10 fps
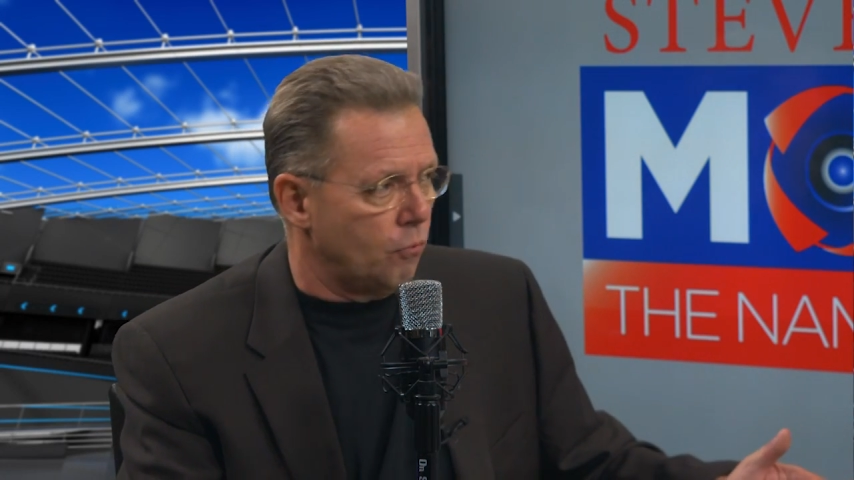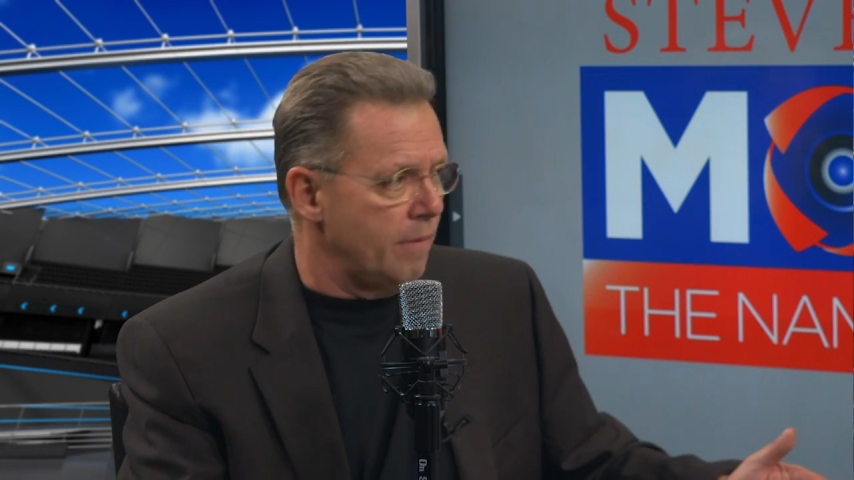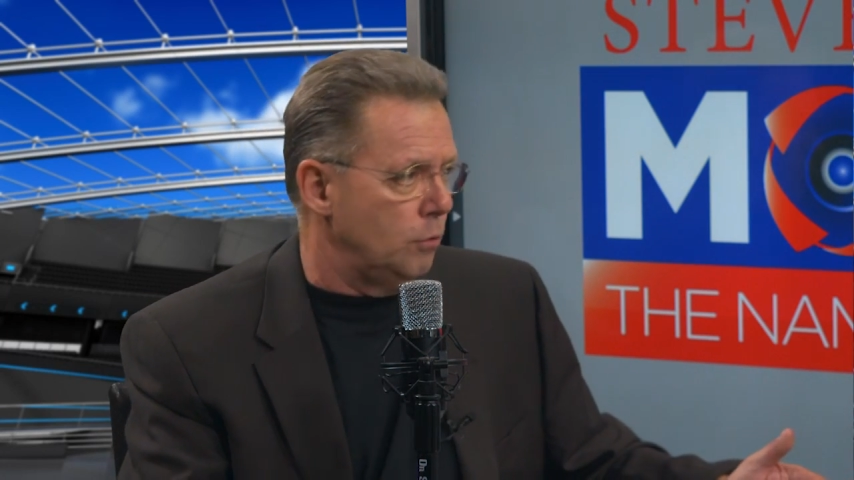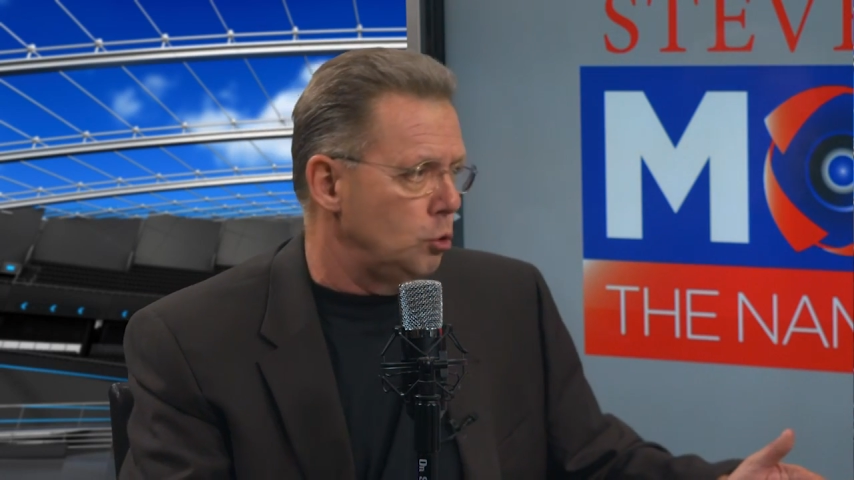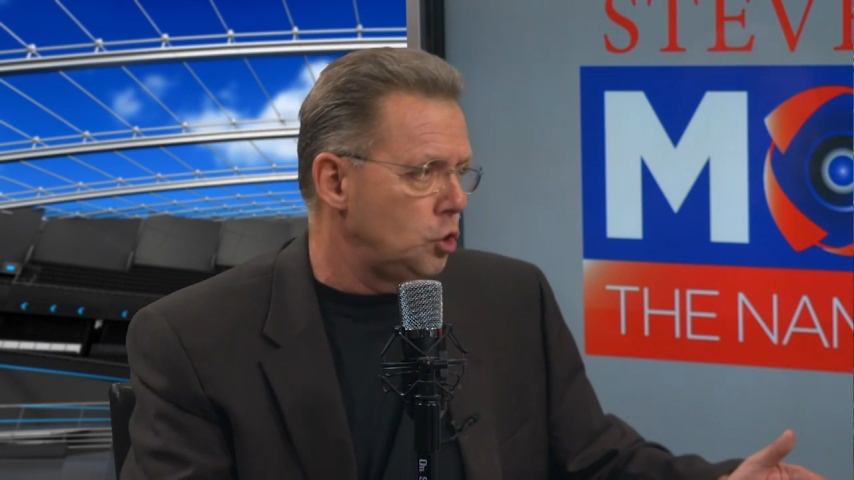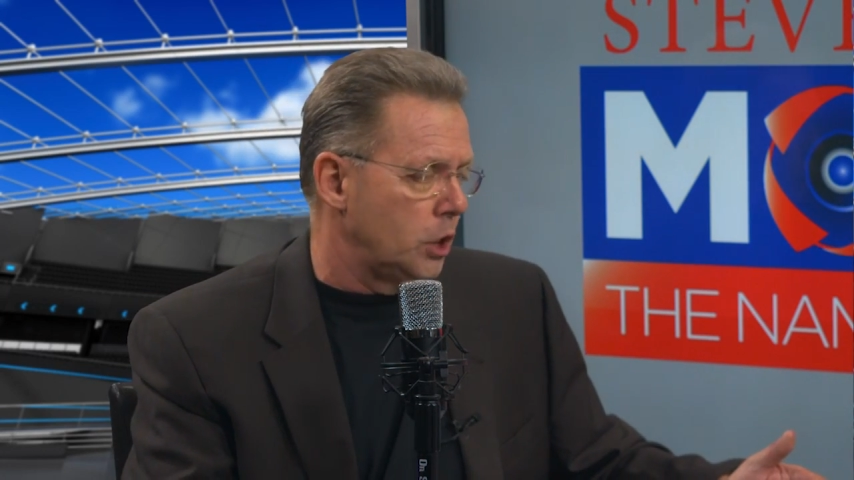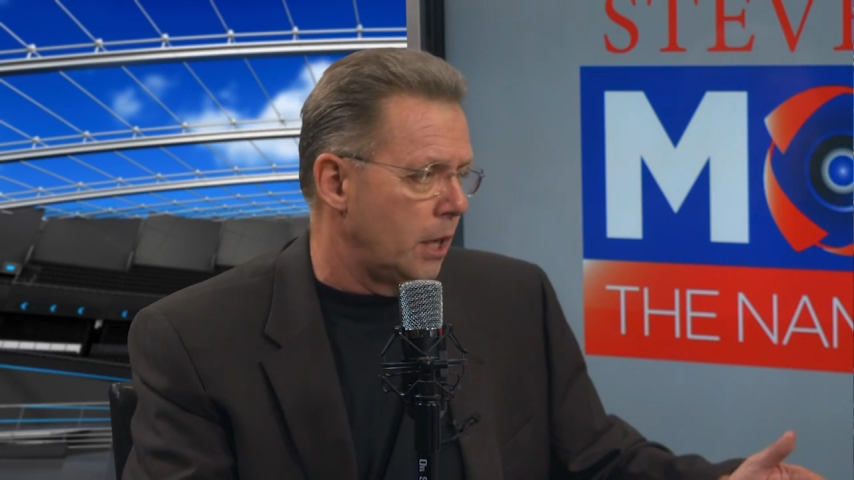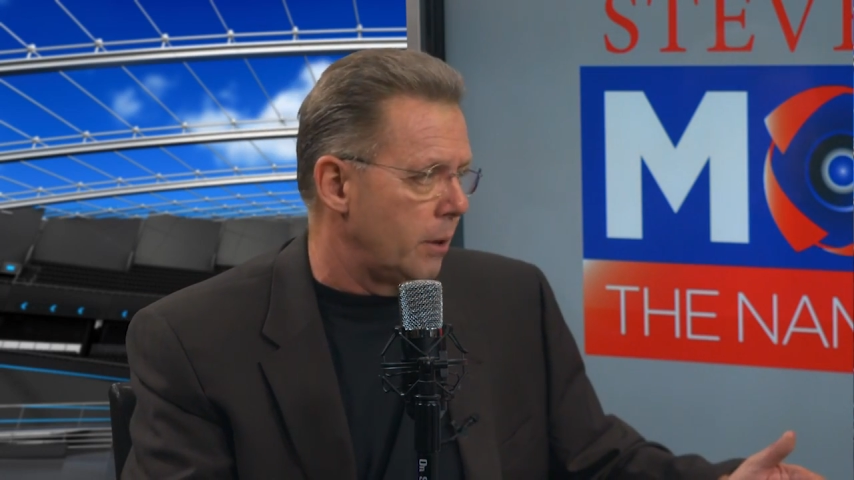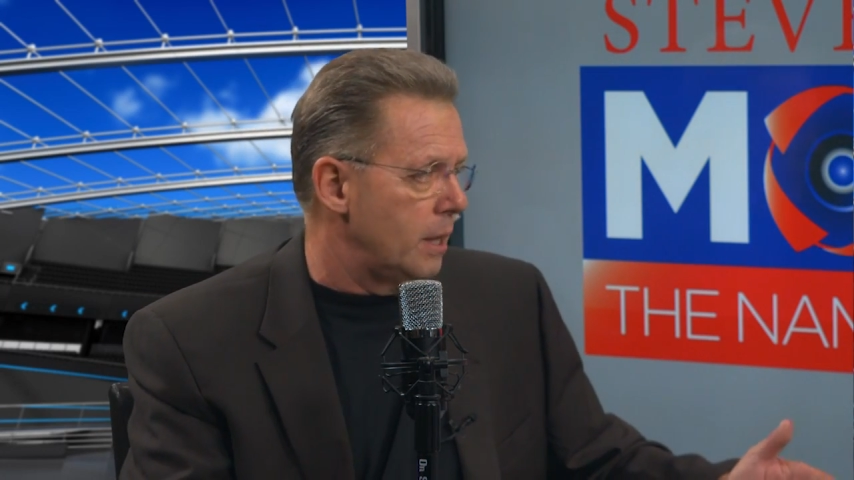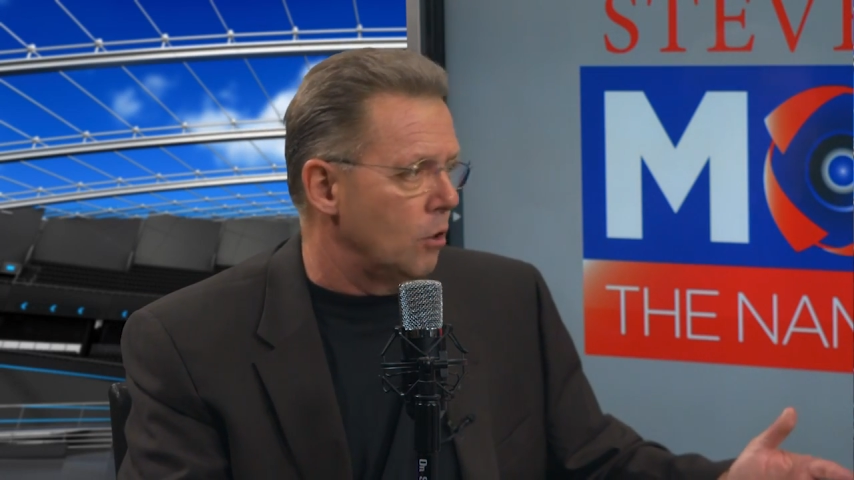
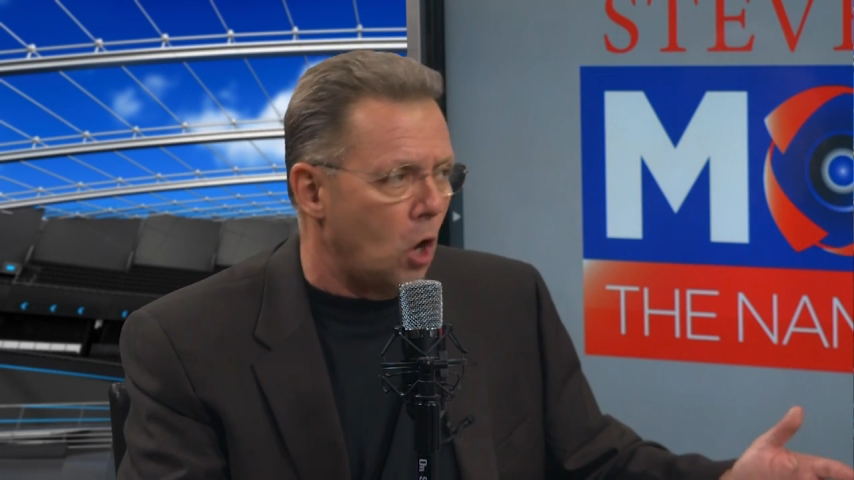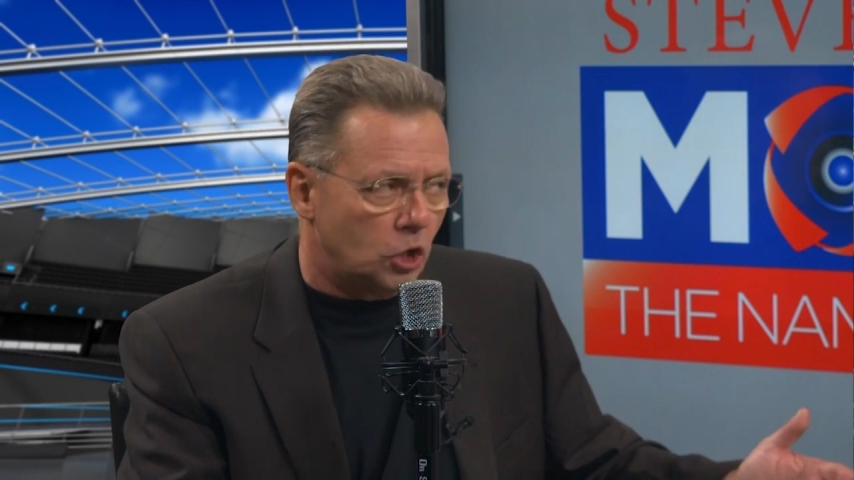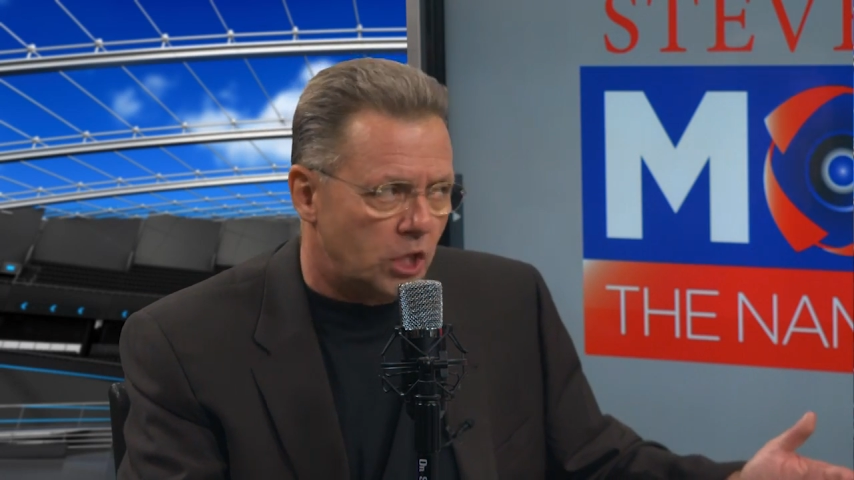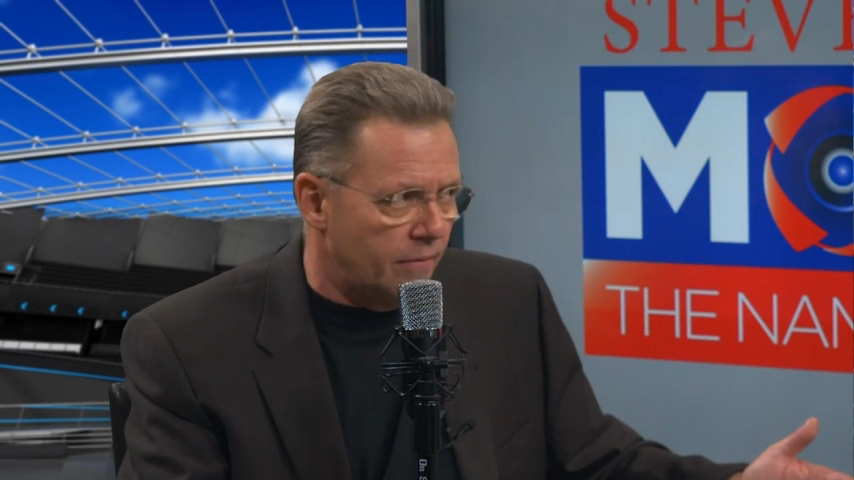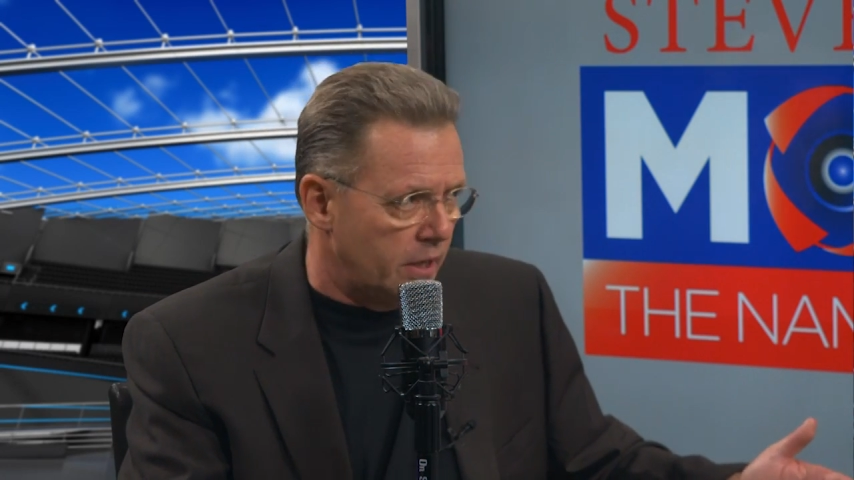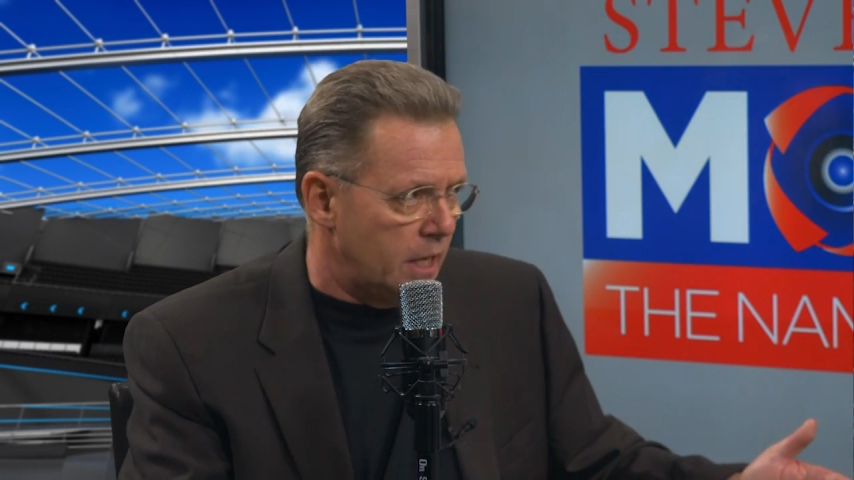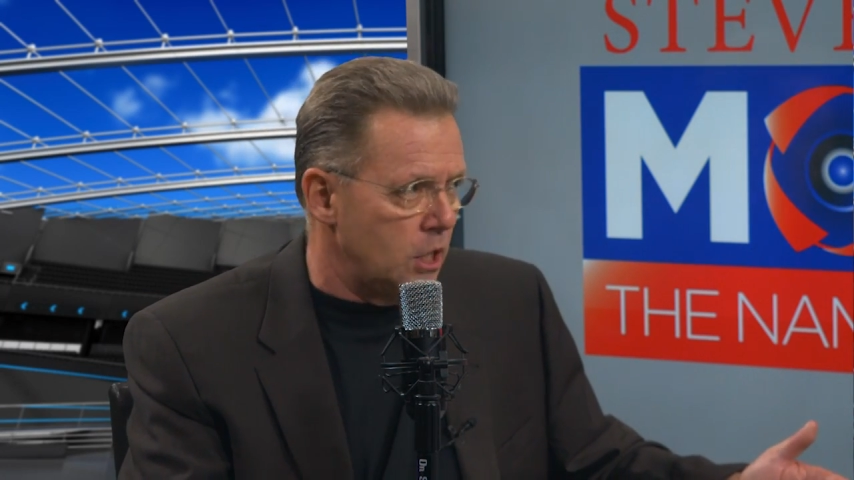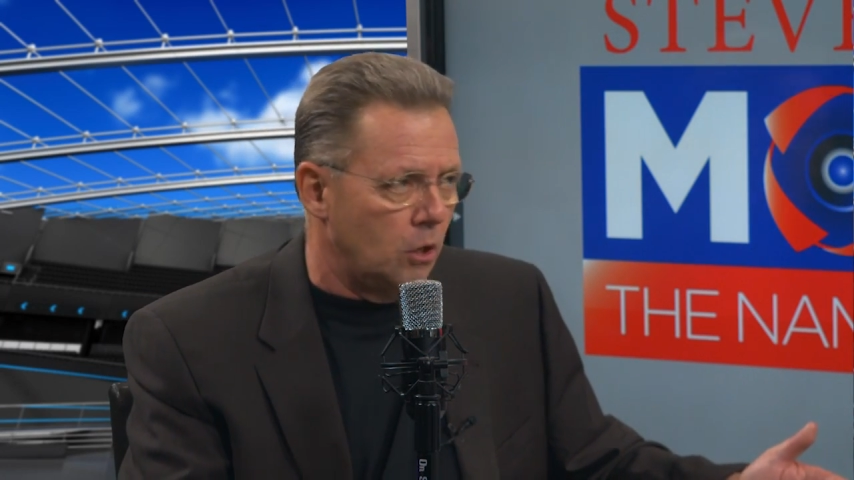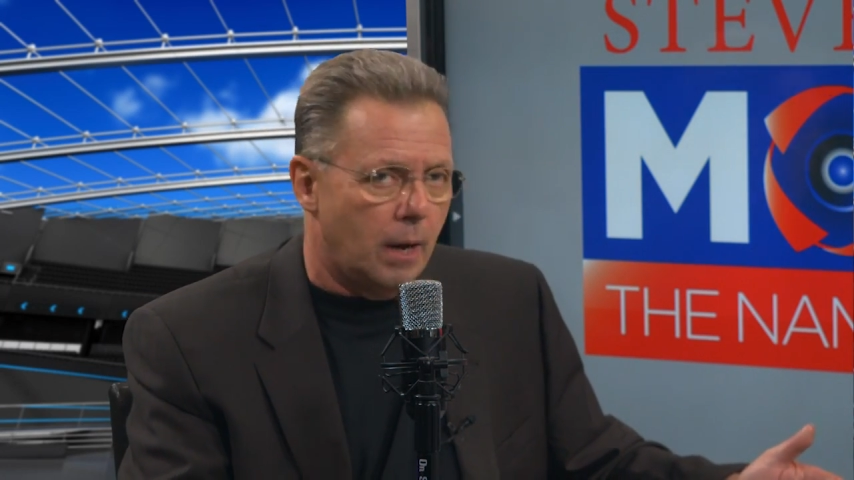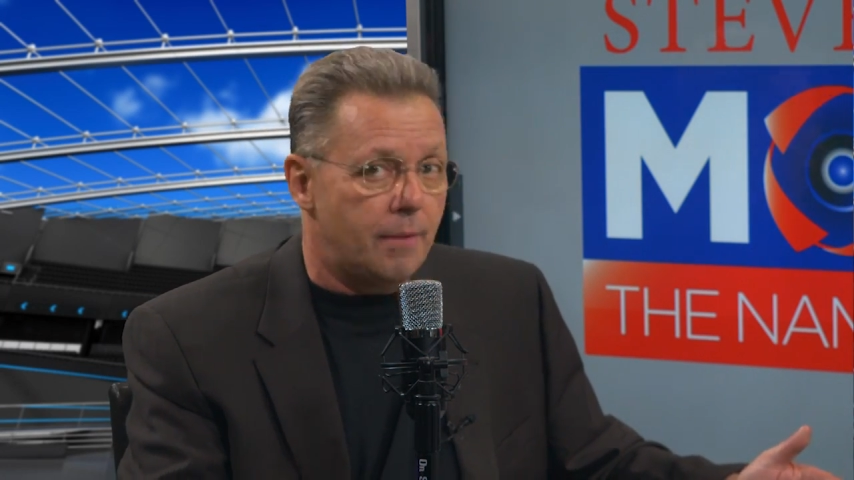revolutionary longevity,
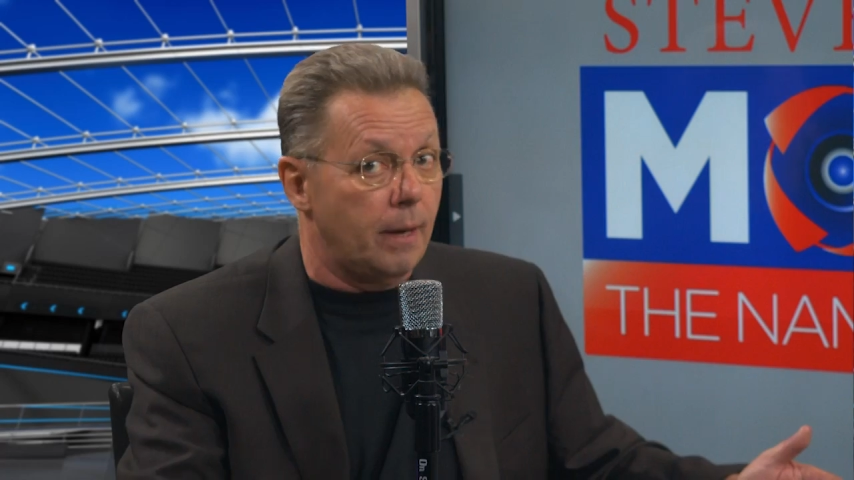you know, mm -hmm.